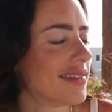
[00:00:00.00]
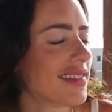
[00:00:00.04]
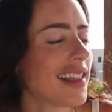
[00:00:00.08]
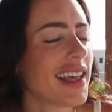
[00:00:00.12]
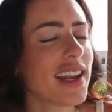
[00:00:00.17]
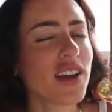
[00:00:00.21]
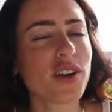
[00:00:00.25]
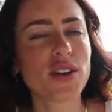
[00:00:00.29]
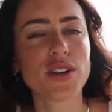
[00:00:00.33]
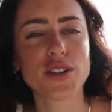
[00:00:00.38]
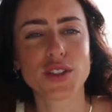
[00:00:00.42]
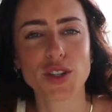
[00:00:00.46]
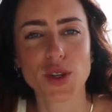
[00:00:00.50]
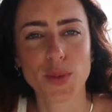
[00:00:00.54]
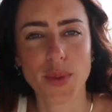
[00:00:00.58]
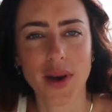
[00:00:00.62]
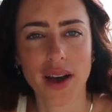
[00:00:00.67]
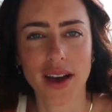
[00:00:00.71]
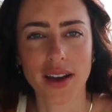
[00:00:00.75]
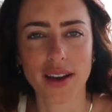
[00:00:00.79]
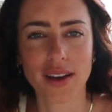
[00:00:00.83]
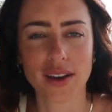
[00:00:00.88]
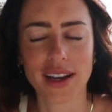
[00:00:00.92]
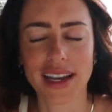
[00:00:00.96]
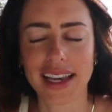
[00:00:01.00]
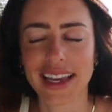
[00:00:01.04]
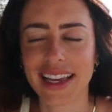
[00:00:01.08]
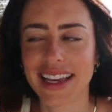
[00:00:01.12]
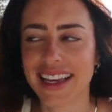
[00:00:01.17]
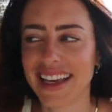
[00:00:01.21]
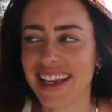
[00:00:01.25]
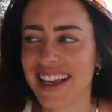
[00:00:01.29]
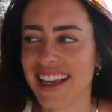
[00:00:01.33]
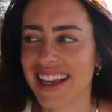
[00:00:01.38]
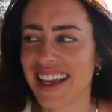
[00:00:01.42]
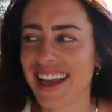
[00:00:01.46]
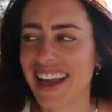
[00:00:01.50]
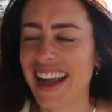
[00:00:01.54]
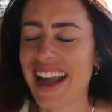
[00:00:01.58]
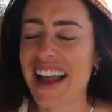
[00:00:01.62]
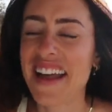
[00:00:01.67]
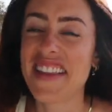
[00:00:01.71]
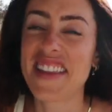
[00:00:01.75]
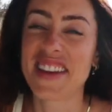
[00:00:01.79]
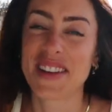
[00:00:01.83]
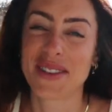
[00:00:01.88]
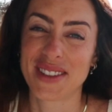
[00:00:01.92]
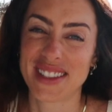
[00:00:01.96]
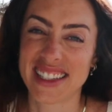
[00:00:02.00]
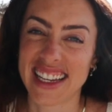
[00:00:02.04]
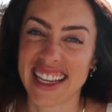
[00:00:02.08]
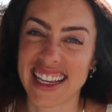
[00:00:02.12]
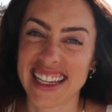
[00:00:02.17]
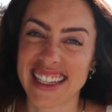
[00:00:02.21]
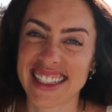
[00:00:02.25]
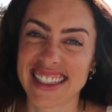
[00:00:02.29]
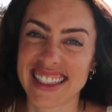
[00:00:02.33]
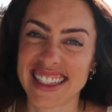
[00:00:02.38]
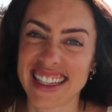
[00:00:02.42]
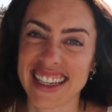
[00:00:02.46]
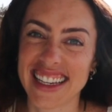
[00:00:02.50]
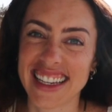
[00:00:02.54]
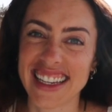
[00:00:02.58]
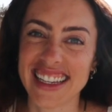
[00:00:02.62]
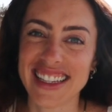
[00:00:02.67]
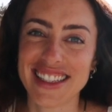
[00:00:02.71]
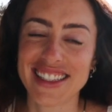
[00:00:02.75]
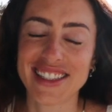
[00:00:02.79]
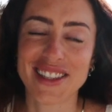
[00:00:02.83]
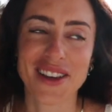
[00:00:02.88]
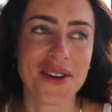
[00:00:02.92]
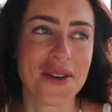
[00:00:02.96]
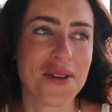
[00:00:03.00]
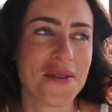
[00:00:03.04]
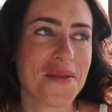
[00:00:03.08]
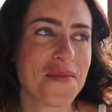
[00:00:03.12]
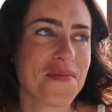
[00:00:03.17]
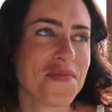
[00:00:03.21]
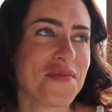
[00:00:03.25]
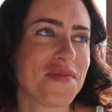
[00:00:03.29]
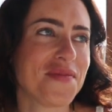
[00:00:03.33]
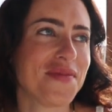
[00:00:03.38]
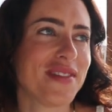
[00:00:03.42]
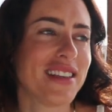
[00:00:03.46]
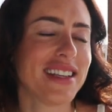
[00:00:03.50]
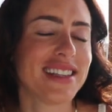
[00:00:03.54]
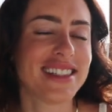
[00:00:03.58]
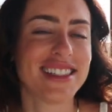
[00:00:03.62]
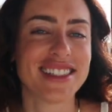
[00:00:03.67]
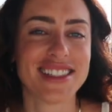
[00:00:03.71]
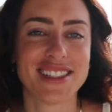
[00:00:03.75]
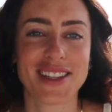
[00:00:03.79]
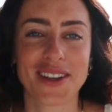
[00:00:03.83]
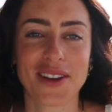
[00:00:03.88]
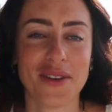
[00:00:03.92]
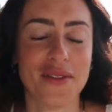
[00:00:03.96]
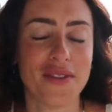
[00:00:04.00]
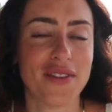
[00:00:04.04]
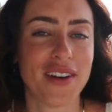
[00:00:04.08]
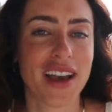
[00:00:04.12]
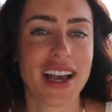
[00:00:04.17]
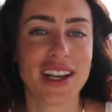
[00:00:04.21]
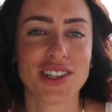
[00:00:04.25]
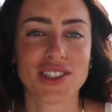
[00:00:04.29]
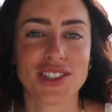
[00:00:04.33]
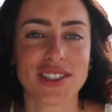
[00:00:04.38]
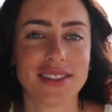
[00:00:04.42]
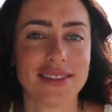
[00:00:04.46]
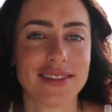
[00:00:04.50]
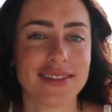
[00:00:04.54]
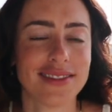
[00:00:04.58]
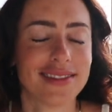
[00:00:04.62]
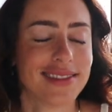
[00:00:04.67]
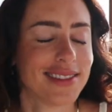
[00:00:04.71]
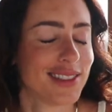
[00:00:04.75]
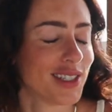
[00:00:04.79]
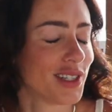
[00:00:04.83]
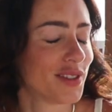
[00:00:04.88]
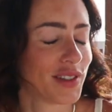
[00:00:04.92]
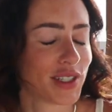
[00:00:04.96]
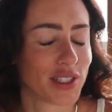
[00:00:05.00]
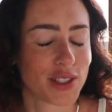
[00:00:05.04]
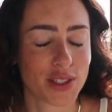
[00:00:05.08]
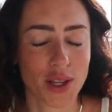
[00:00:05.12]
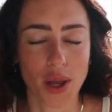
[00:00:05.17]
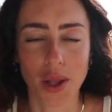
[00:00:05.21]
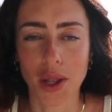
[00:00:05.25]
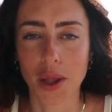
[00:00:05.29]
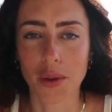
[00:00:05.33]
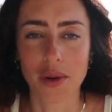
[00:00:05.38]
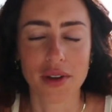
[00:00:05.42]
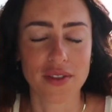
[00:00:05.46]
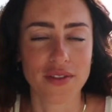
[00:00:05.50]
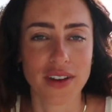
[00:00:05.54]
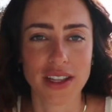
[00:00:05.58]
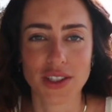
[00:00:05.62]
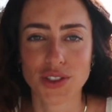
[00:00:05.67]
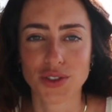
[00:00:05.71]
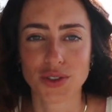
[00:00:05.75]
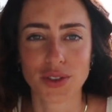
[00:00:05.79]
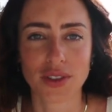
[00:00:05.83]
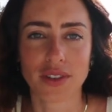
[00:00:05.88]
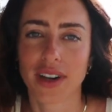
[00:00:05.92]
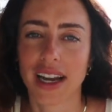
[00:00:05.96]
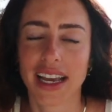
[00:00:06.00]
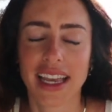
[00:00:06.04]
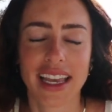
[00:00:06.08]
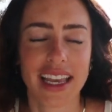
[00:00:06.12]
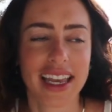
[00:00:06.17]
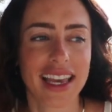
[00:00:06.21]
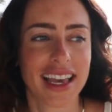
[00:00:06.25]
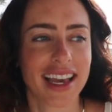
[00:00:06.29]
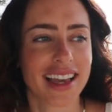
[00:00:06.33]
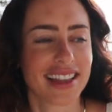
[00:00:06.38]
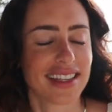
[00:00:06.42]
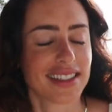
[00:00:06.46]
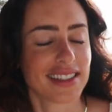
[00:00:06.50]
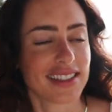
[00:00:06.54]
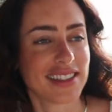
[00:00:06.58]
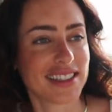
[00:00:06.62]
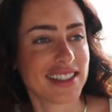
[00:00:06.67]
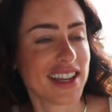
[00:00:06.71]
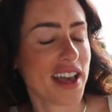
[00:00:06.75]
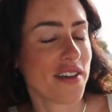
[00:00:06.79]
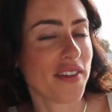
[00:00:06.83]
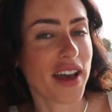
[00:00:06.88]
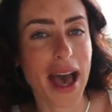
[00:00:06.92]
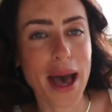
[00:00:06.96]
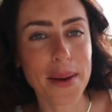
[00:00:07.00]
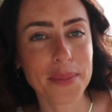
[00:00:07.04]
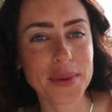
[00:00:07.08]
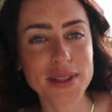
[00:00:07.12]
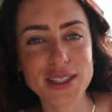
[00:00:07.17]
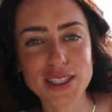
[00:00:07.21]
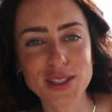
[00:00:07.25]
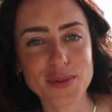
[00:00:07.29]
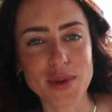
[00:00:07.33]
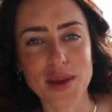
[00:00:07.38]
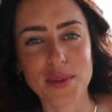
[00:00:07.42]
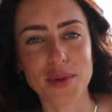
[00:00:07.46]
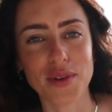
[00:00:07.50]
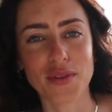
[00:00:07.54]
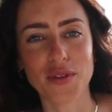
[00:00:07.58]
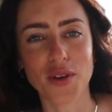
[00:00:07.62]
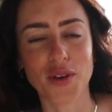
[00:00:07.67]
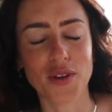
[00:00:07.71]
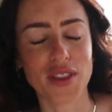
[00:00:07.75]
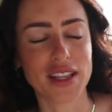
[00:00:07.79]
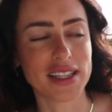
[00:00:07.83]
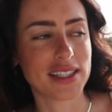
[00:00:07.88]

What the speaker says: Then I got super hungry and then I was lazy. So this is a confession of a solo adventurer right here. This has never happened to me before.